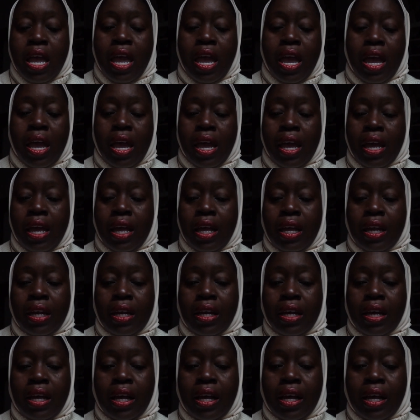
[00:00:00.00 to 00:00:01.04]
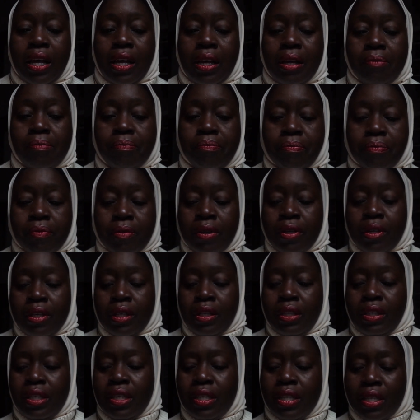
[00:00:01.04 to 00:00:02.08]
And
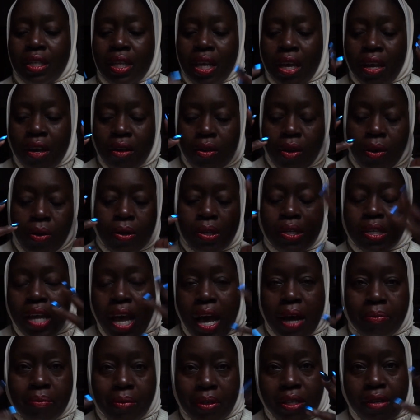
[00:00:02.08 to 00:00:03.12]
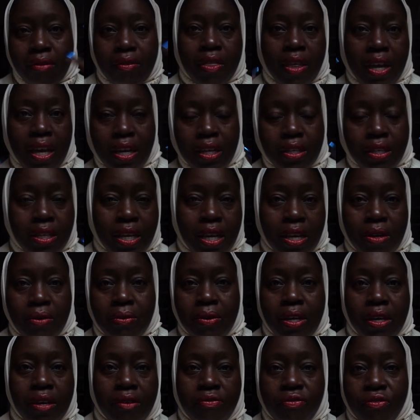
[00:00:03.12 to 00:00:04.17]
just think of those types of things that you
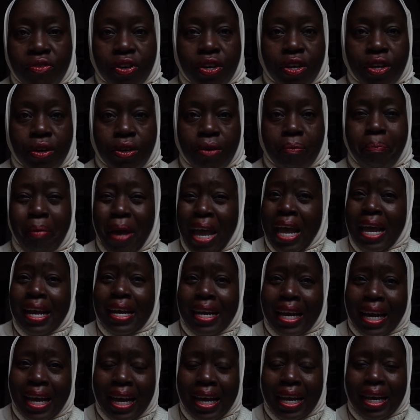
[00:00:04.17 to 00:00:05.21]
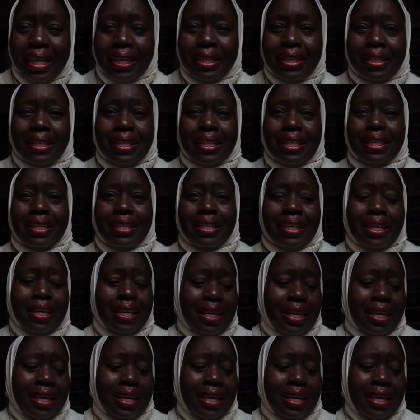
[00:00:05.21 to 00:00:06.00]
need for your band-aids and